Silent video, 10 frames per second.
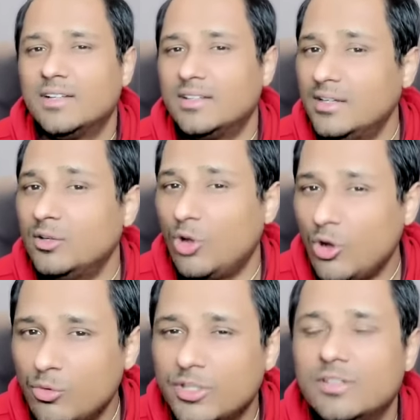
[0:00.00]
Nothing
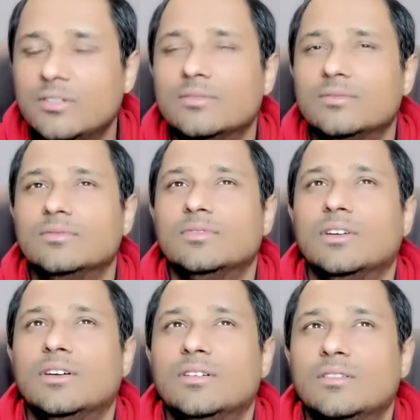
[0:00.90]
wrong with it
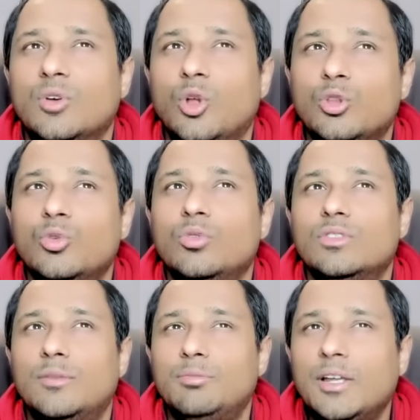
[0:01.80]
although
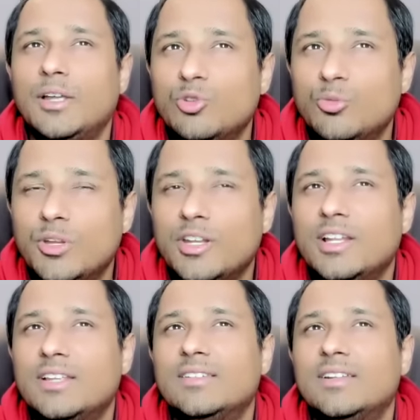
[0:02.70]
sometimes you may
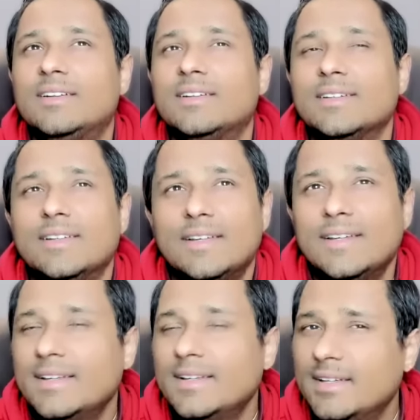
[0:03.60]
realize that
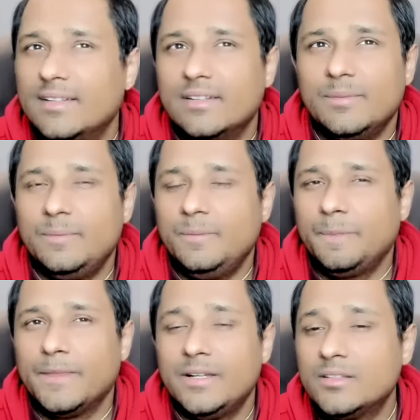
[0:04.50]

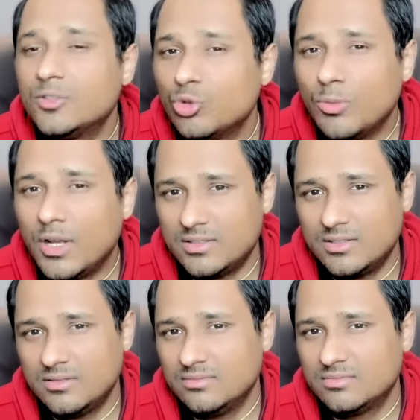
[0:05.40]
it's too much.